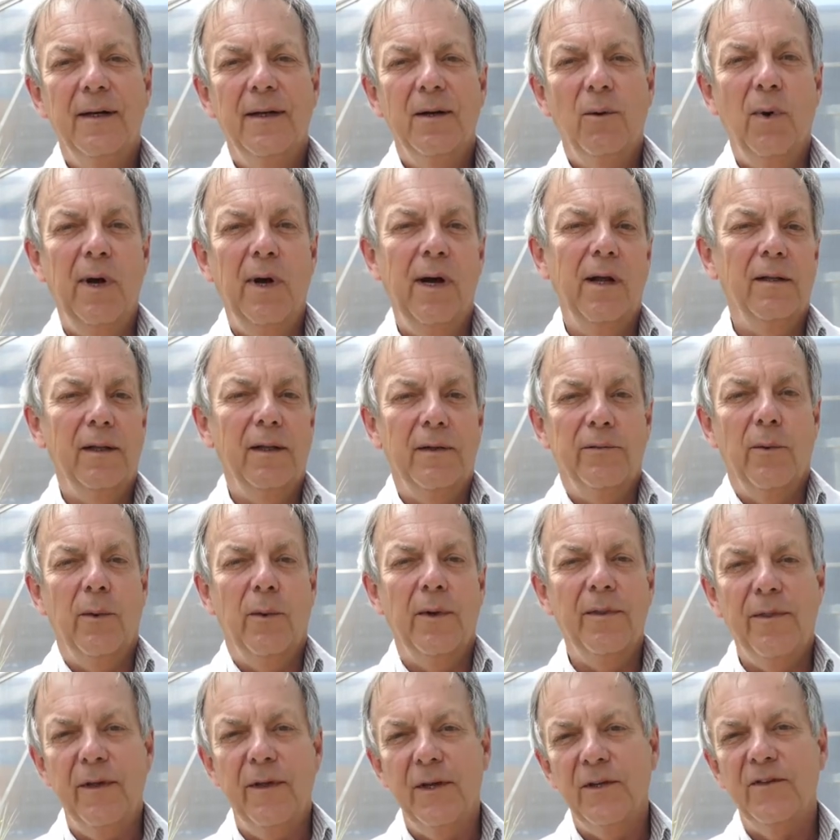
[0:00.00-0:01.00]
Well,
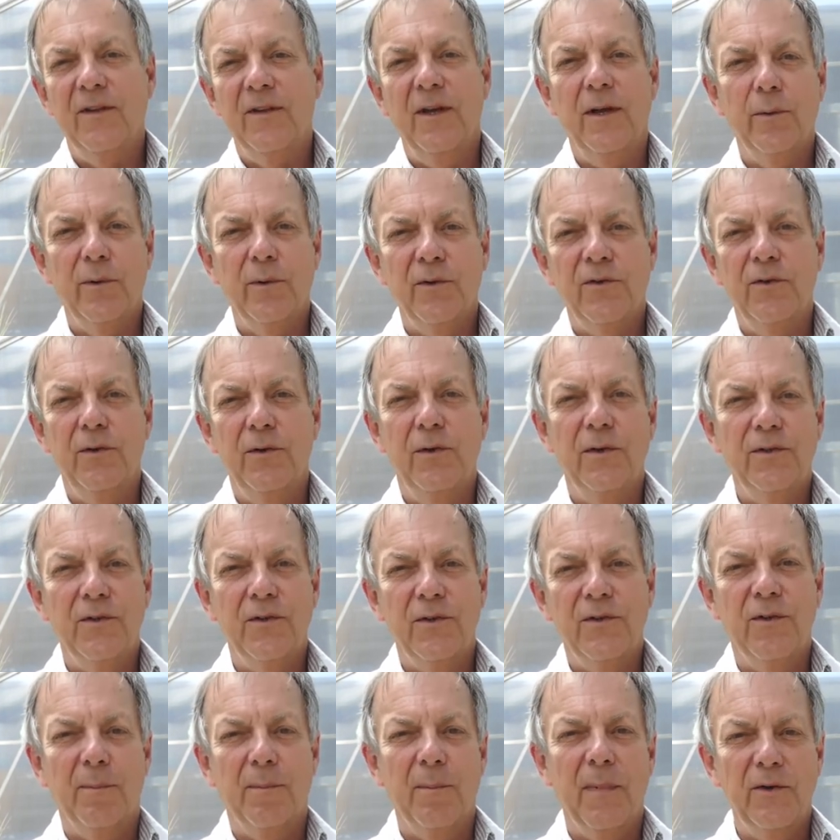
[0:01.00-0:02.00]
everyone thinks their research
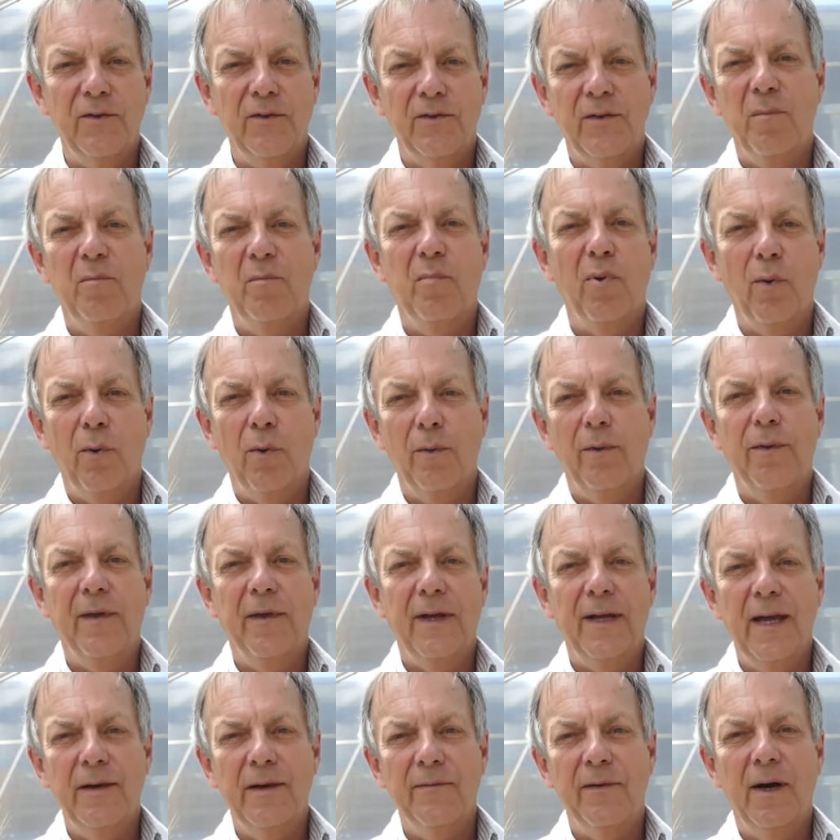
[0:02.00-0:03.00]
is the most important
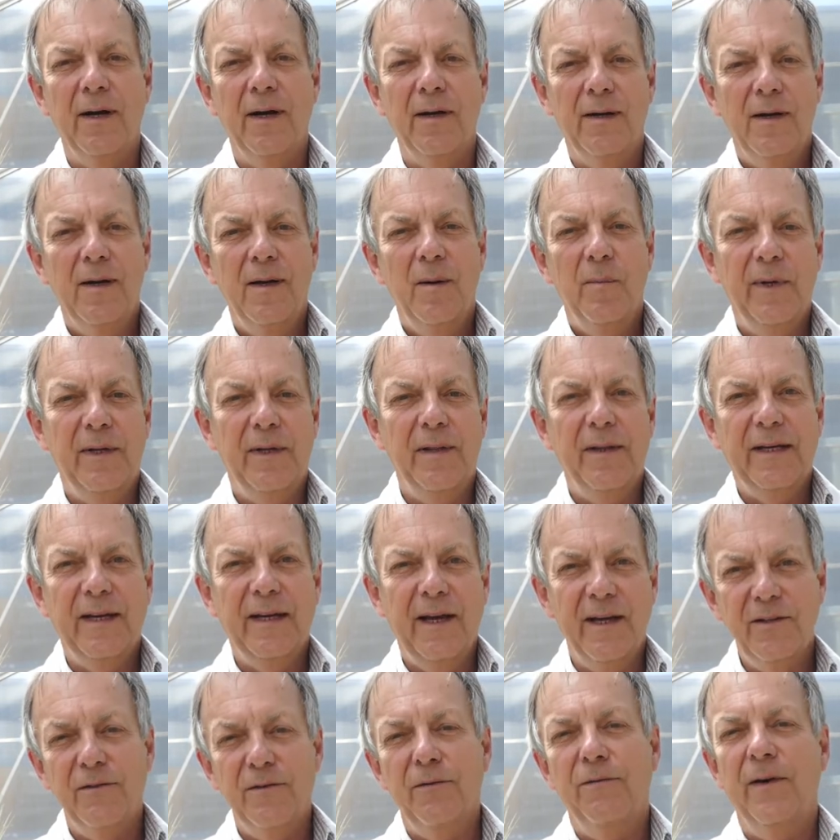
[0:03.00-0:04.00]
thing ever, but in the
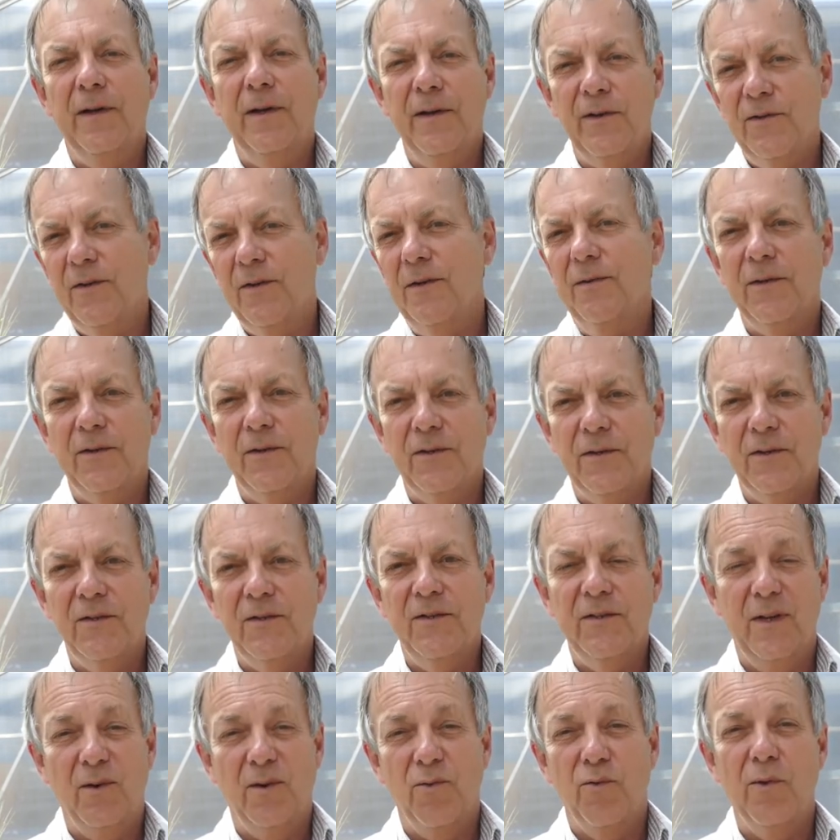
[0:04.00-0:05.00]
case of
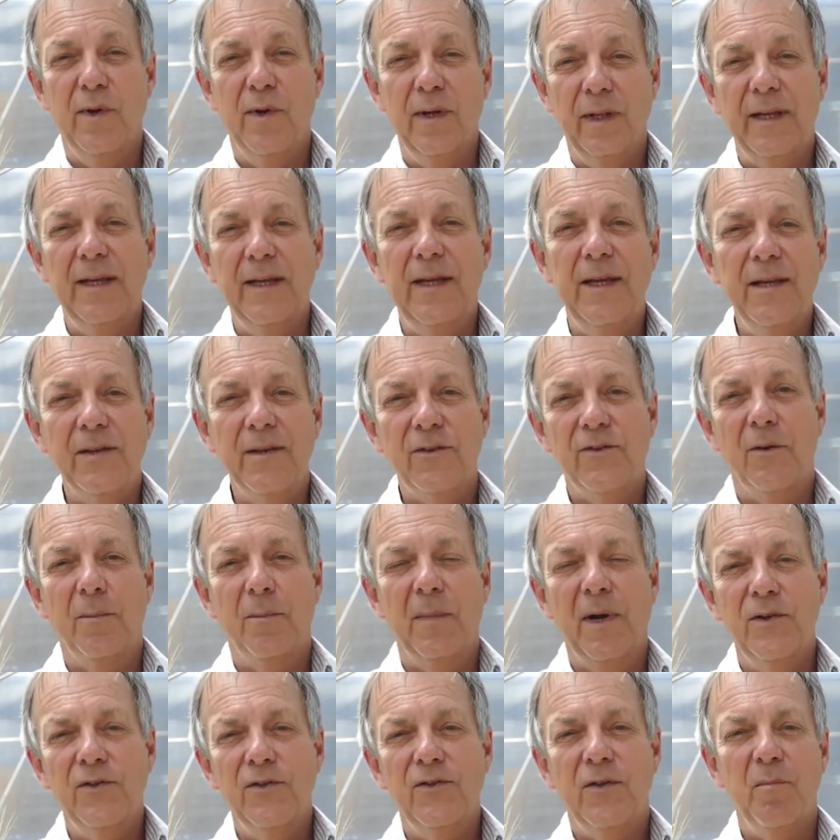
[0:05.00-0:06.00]
photosynthesis, it really is the
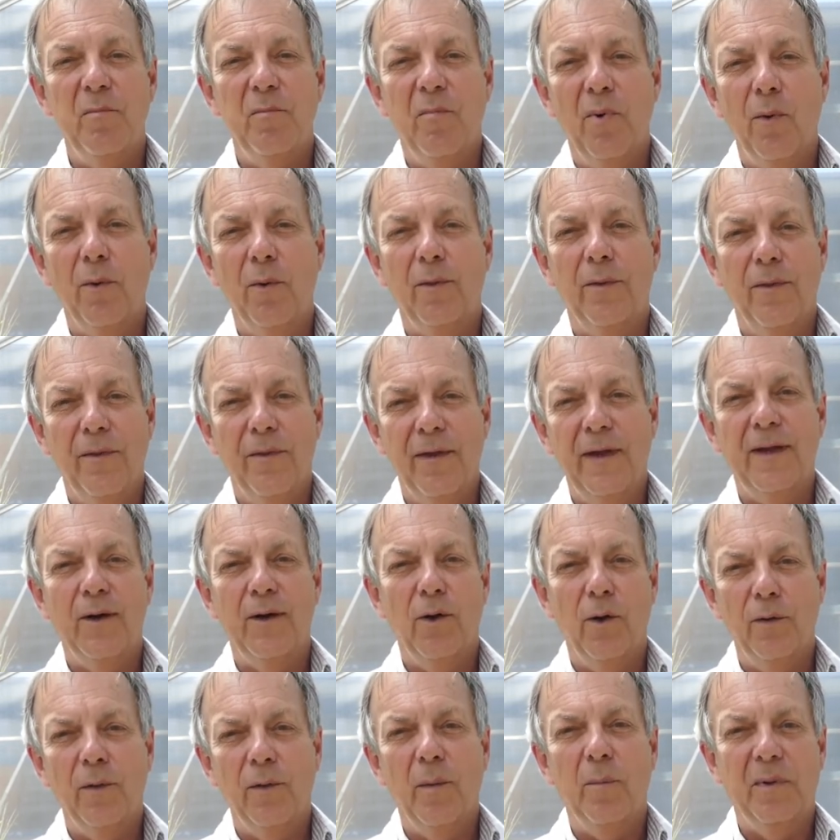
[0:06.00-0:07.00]
most important thing
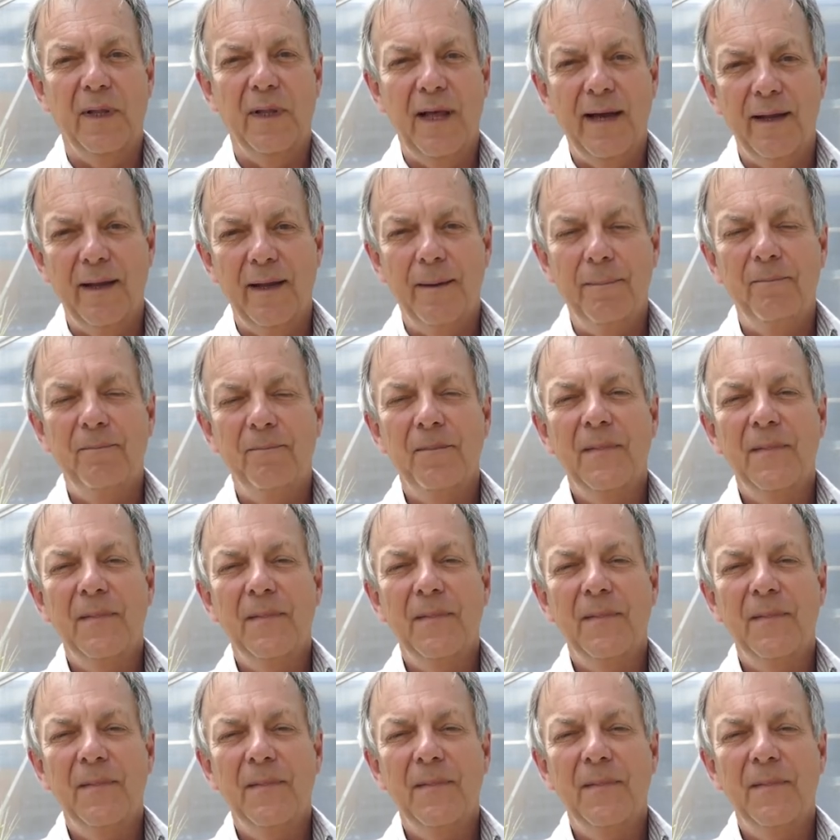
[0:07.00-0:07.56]
on the planet.